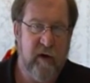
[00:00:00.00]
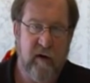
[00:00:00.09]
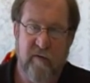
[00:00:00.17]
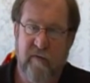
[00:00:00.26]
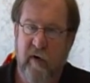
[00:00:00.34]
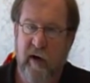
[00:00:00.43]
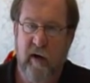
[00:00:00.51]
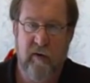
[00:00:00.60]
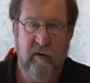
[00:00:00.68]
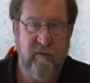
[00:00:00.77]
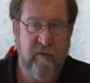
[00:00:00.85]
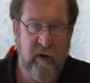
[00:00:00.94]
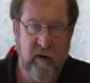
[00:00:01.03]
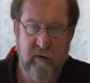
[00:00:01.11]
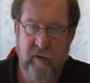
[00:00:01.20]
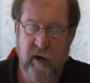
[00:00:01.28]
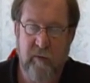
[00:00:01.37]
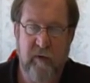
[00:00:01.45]
you take a file, you
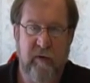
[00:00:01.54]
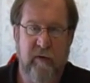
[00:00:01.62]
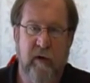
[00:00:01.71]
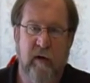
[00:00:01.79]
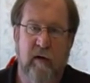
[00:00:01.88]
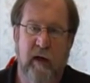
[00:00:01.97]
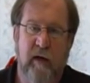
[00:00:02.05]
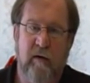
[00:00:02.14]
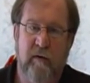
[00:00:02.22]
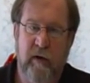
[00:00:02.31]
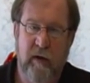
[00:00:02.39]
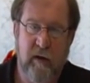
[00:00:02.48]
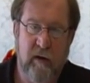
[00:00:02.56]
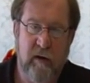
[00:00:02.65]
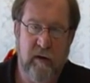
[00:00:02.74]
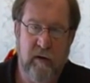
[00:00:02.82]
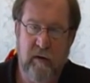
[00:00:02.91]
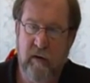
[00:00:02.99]
file the top of the thing down
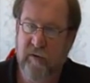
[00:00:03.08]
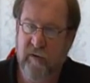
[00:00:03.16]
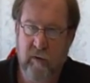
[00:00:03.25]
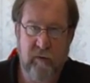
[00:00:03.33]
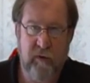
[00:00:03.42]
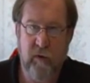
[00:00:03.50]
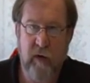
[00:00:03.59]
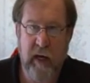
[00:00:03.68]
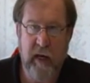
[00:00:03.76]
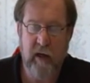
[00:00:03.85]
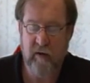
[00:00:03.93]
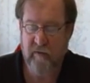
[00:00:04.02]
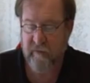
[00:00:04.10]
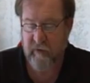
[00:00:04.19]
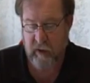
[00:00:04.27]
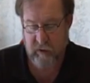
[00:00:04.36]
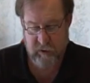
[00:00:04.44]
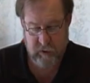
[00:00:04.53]
until your atty
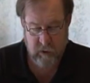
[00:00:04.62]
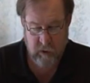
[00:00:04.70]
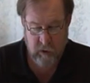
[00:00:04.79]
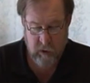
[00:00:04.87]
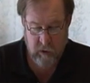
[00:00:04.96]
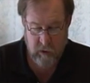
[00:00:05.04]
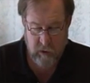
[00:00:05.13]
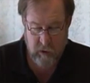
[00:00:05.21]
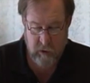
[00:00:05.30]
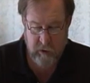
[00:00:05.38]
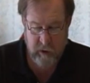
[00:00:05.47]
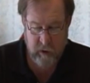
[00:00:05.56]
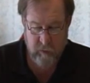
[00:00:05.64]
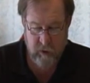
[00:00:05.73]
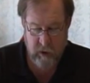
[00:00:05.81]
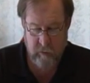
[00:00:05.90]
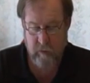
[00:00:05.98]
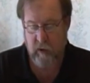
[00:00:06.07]
fits. Not a
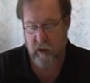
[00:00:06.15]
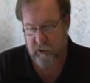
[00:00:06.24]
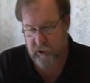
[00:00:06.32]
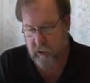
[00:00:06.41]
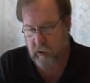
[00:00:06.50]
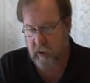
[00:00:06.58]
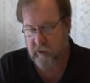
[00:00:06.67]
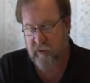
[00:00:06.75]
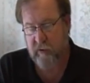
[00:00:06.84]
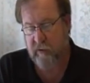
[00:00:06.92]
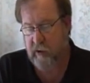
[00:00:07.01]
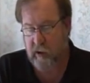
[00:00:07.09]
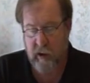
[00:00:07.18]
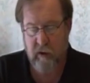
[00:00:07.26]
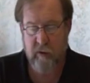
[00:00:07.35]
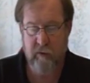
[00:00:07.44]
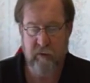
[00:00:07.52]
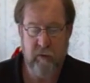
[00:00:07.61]
problem. I shouldn't have to do that.
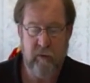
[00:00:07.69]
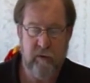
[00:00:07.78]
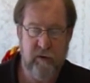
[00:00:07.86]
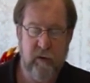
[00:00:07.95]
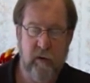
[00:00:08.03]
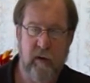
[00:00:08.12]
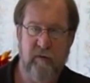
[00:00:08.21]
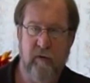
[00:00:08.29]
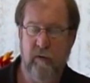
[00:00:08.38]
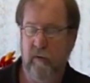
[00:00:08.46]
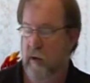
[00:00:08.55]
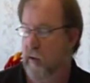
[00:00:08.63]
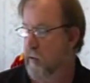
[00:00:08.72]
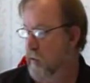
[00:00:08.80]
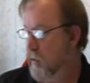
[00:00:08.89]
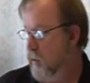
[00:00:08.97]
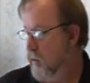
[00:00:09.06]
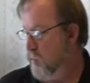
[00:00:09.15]
I agree with you. You shouldn't have to do that.
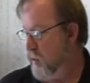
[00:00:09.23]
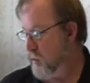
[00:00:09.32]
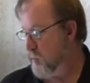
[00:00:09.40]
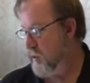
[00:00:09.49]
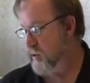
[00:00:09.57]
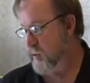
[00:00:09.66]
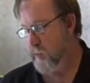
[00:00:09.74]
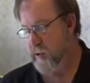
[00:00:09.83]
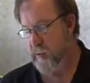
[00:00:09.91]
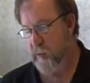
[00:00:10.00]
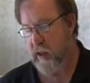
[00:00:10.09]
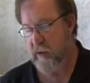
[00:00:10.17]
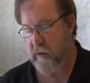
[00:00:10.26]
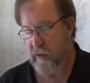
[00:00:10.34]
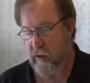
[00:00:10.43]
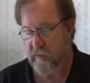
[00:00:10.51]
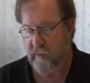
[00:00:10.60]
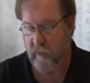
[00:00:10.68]
But it depends on what you buy
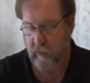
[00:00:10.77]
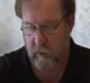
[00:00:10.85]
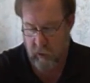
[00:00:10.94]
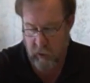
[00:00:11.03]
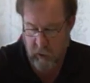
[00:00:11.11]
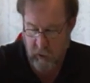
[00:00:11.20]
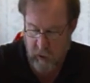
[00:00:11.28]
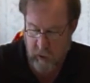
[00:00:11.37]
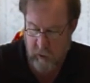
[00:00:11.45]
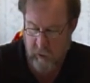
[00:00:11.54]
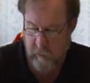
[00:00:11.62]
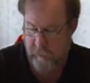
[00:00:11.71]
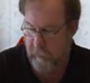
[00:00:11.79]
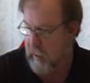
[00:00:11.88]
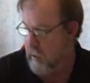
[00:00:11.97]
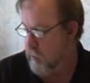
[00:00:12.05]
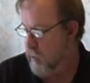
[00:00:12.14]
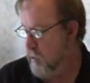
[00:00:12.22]
the thing for.
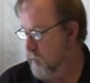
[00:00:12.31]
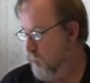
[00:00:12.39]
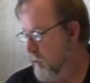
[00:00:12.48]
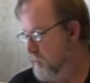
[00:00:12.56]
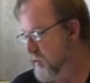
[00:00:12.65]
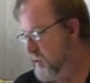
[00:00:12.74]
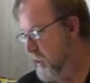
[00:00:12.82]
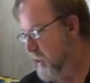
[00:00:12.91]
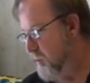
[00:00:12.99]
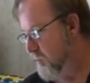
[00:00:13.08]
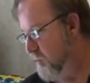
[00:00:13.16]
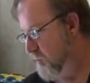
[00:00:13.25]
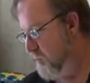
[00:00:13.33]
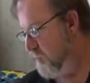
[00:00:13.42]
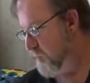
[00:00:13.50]
Now, on the website